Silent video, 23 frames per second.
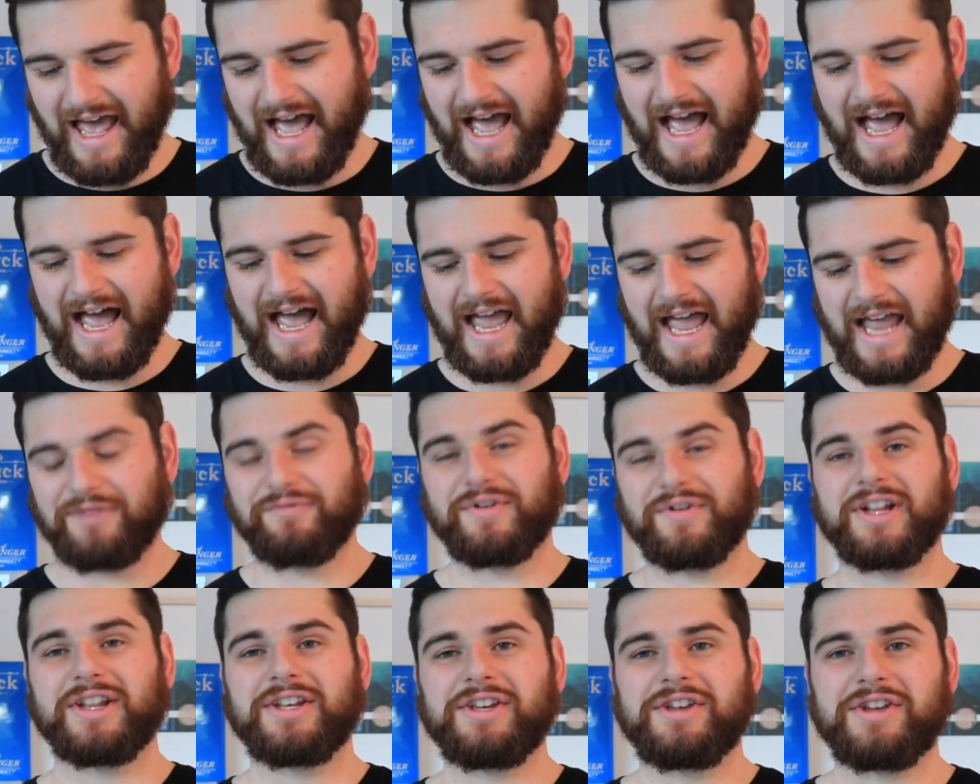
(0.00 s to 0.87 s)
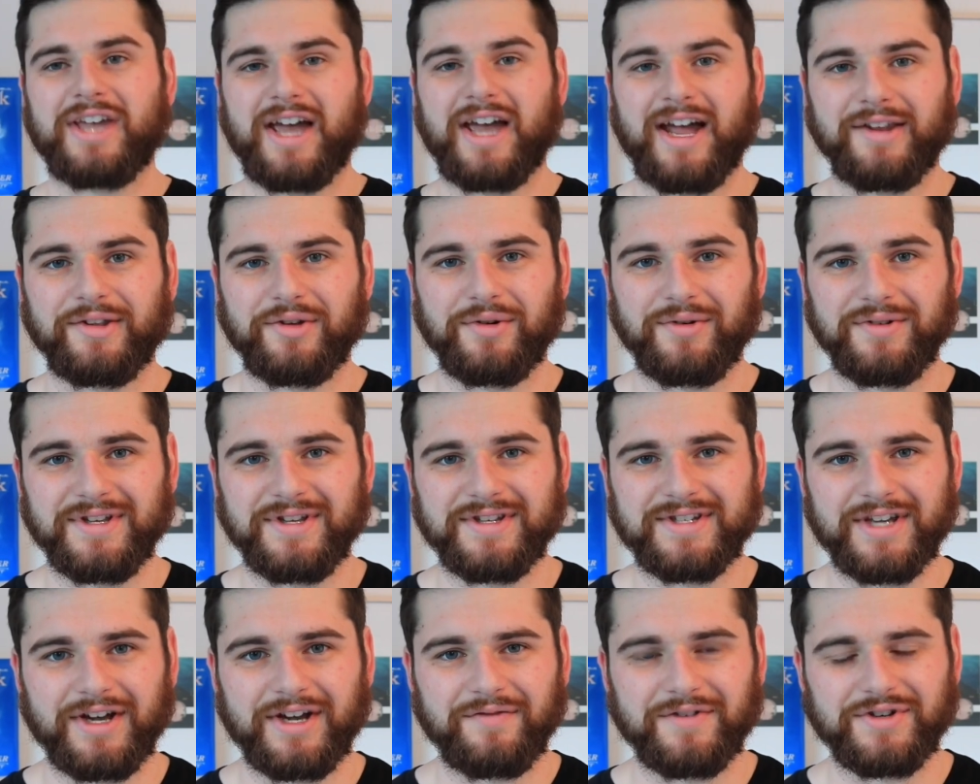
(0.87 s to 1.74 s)
And really, you can't call
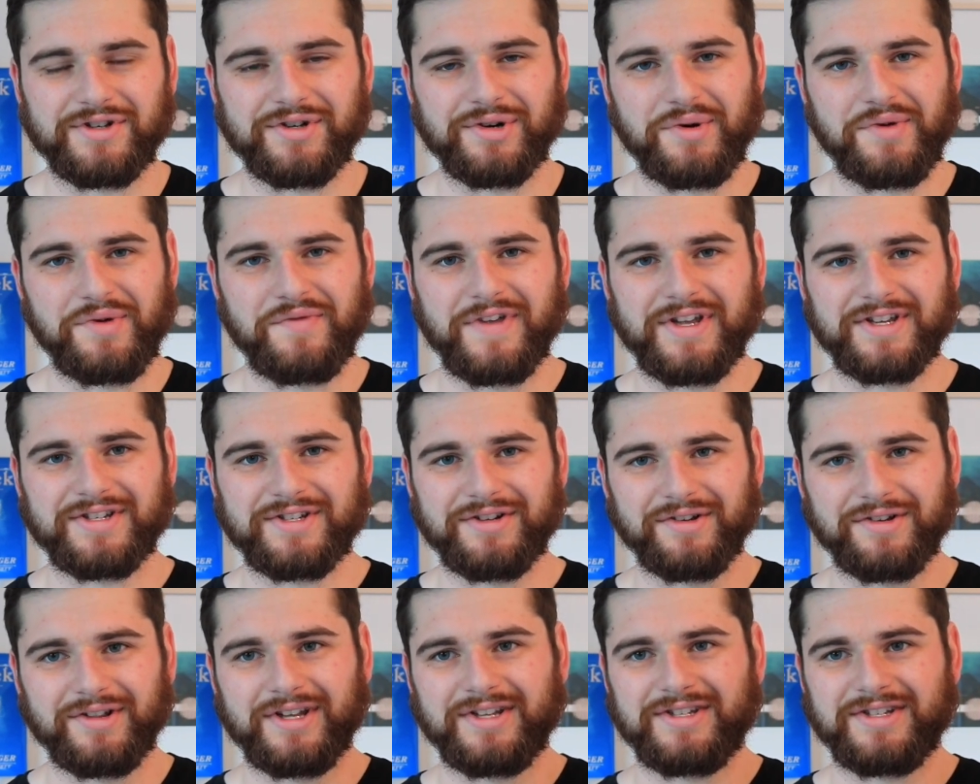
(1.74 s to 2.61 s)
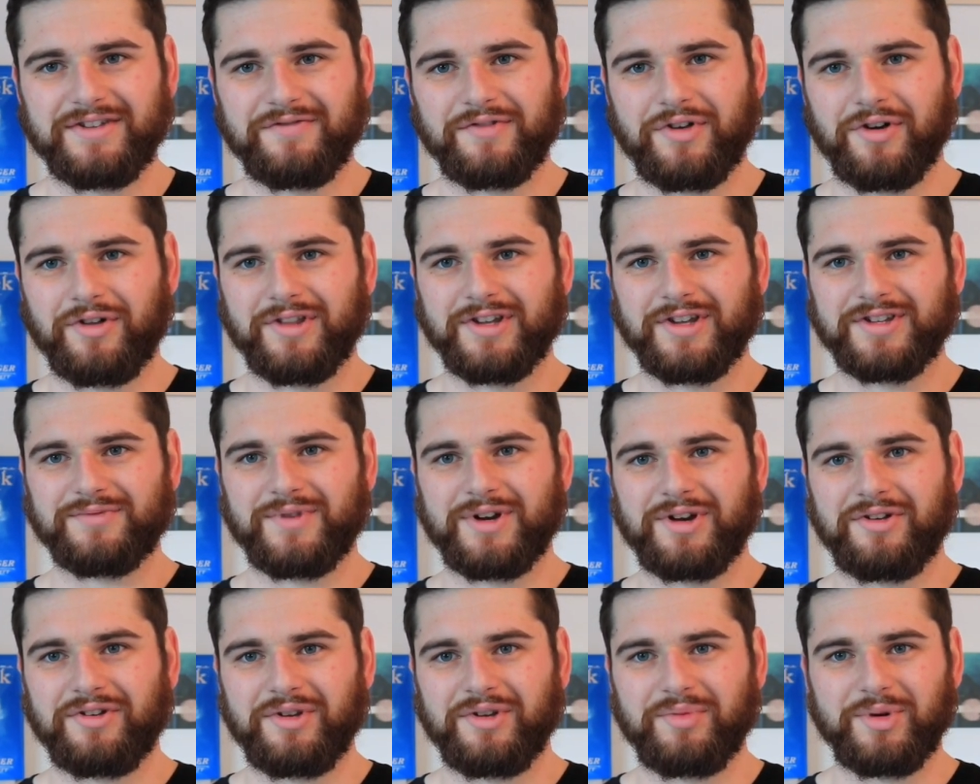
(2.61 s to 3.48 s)
yourself a true investor unless you've got this
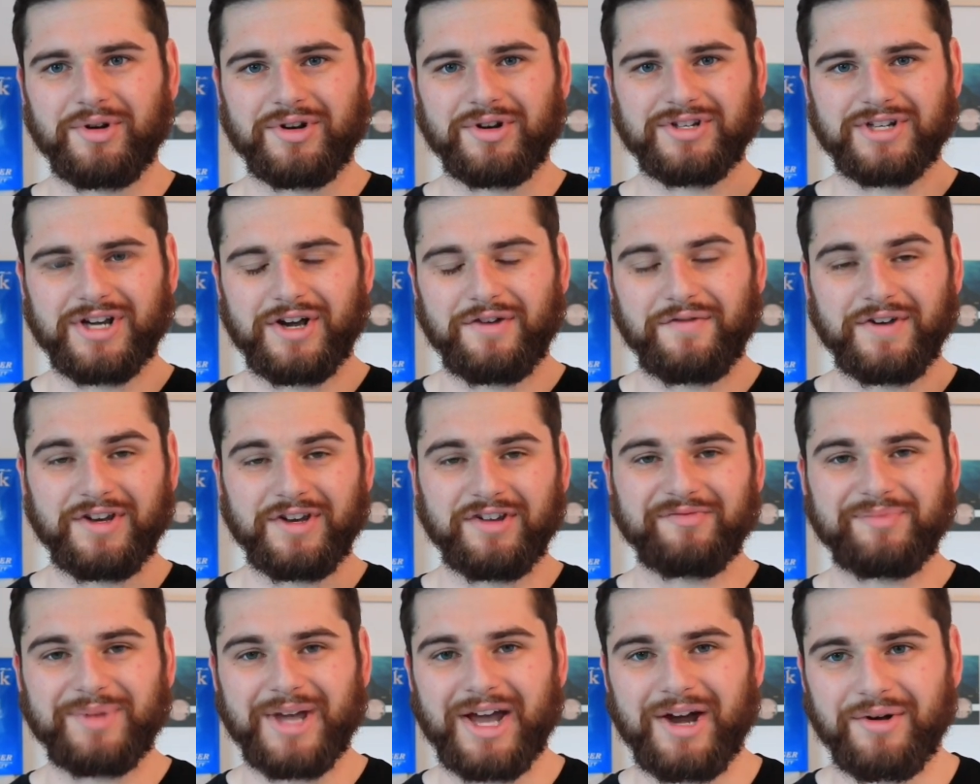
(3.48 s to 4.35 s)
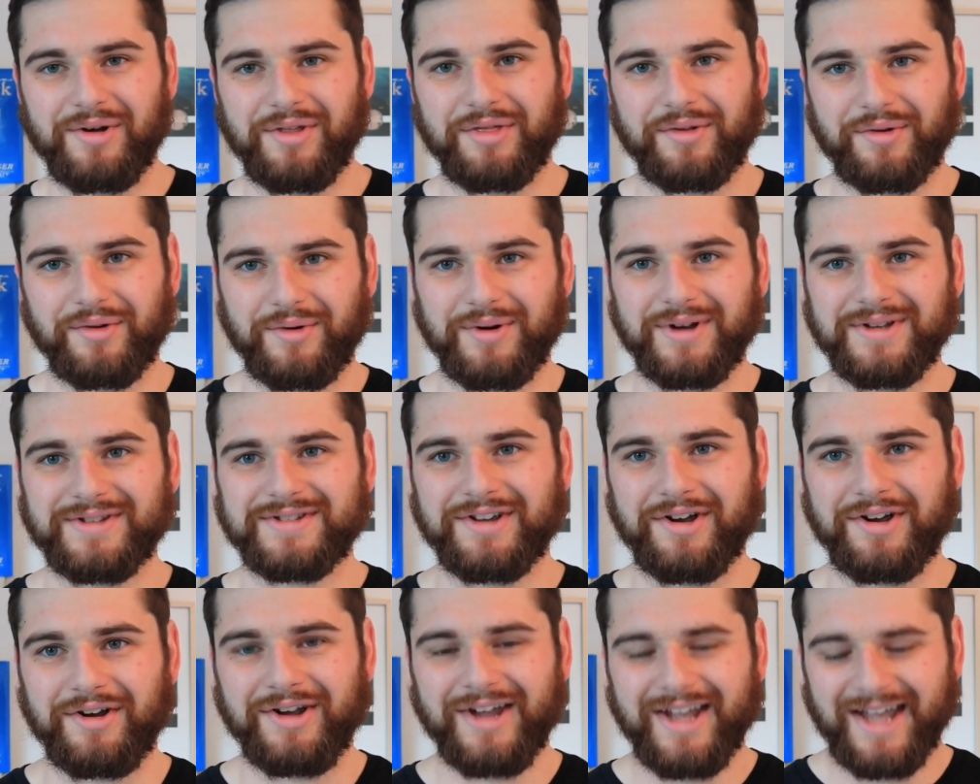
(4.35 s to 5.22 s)
one on your bookshelf and you've powered through it.
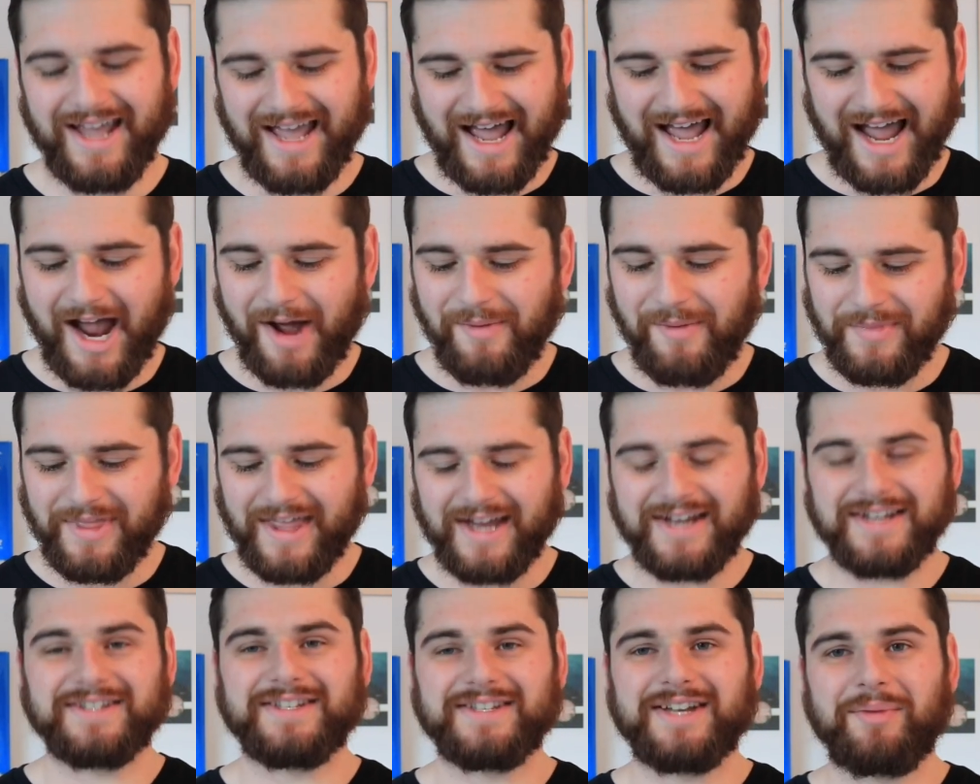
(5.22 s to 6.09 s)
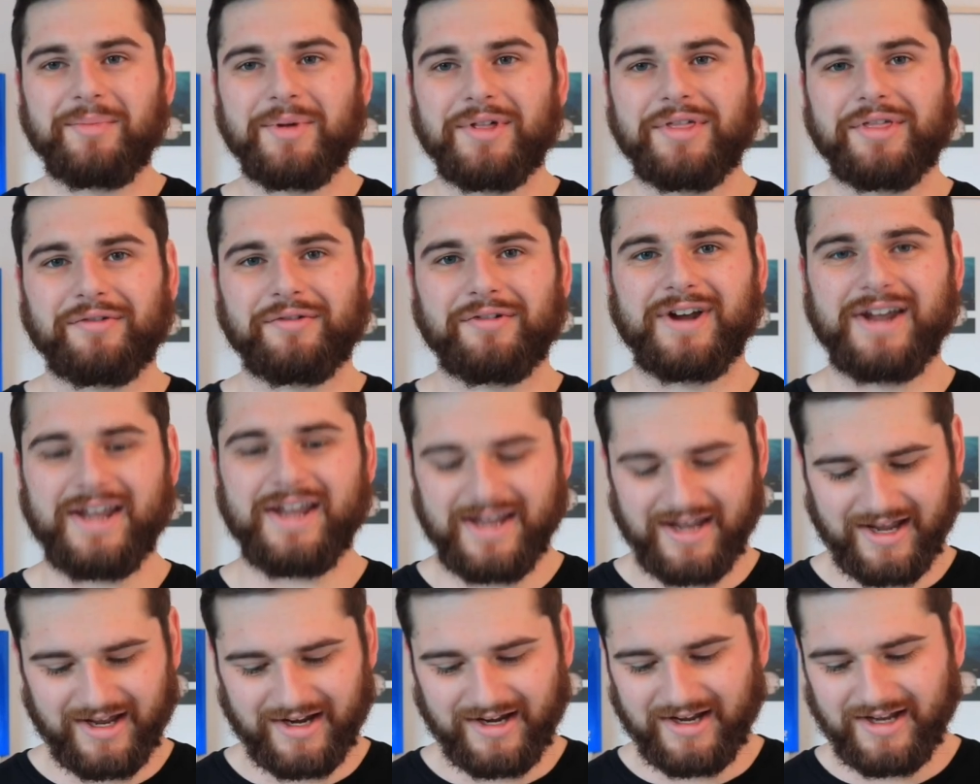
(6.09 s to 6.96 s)
So that is number
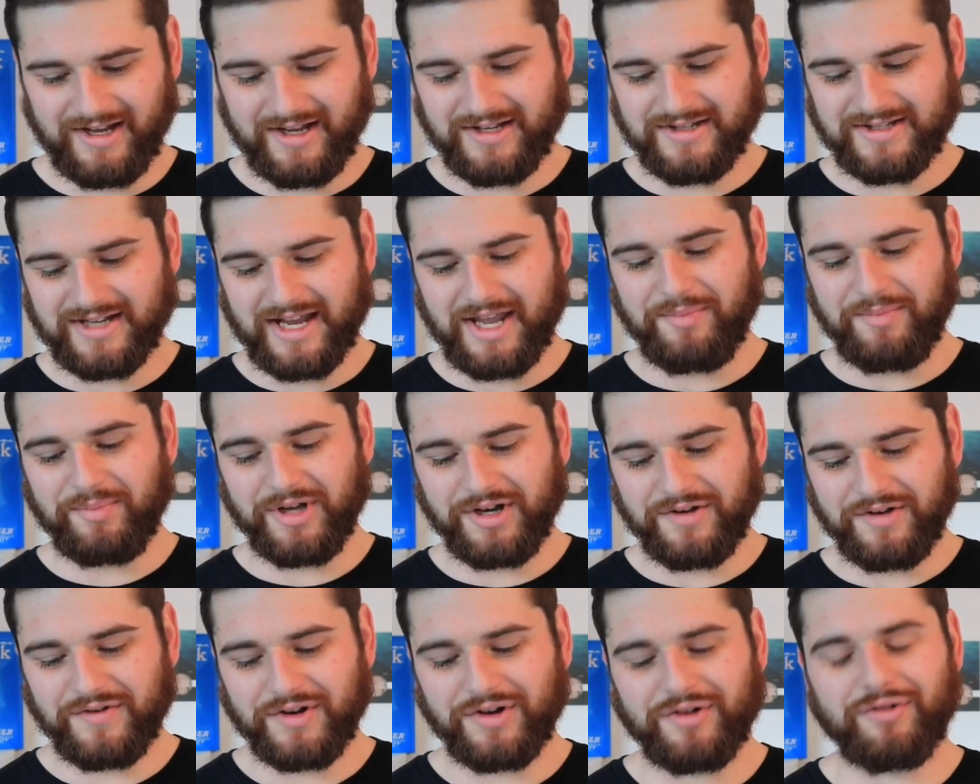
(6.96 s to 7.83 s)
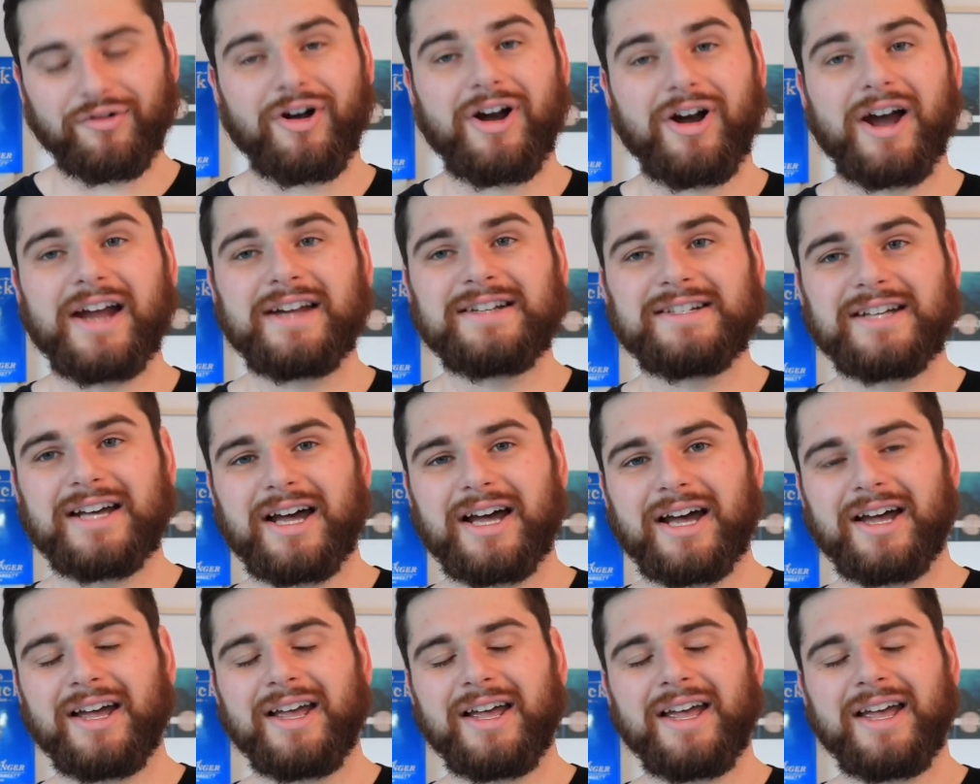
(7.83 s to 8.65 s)
three. It is a bit of a grind.